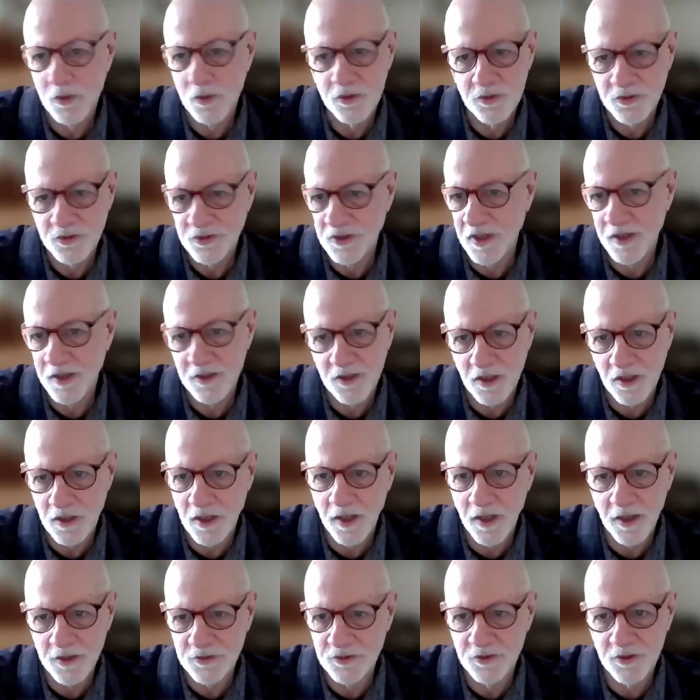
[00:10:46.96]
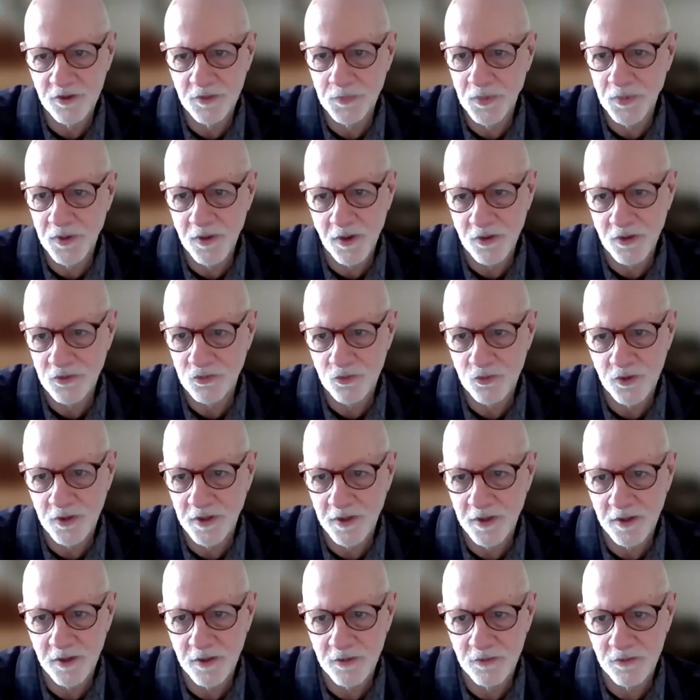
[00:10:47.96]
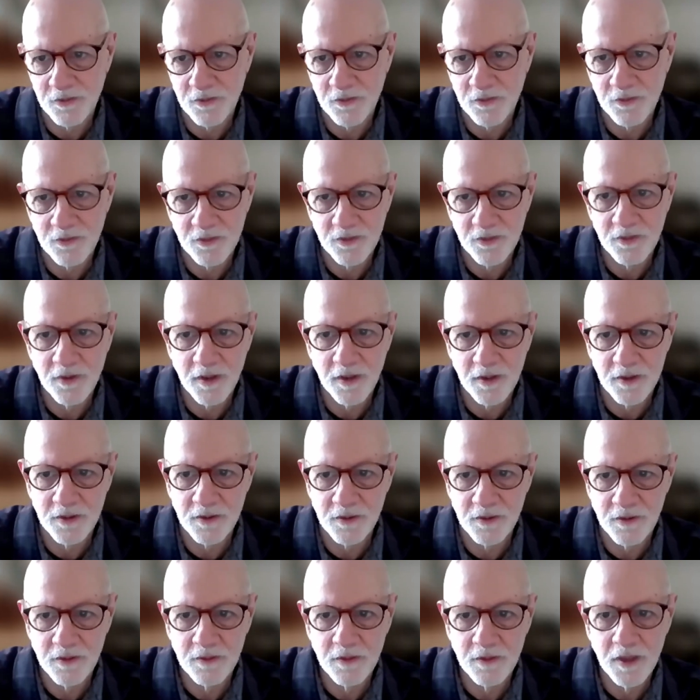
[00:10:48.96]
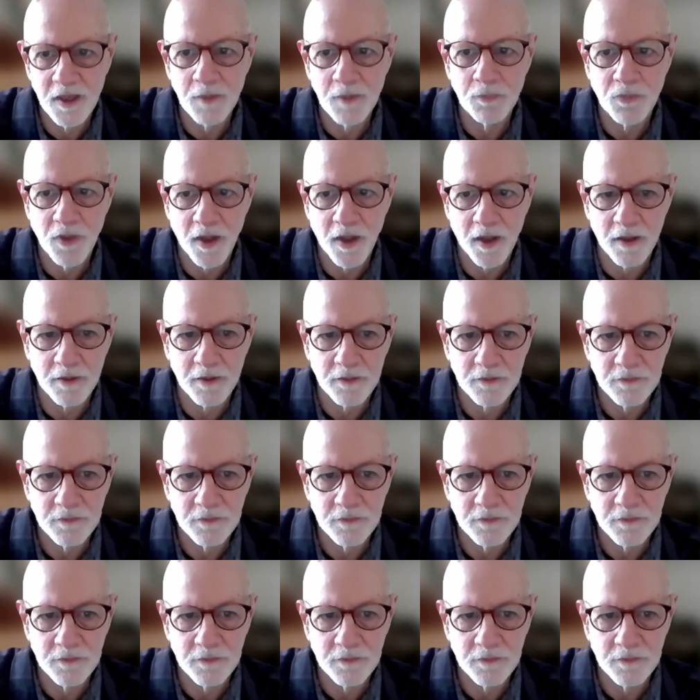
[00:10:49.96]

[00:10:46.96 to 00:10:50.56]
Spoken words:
just take the last GPS reading and keep that.